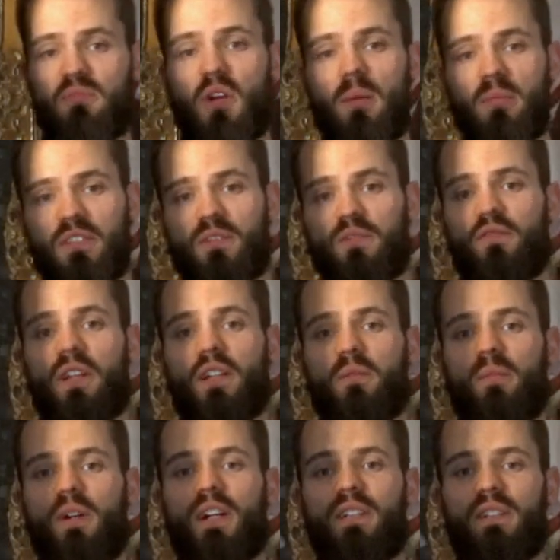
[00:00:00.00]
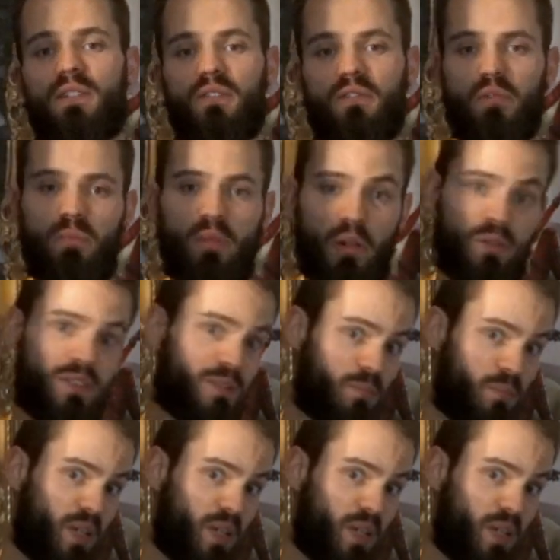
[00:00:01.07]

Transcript: promised a friend of mine to post a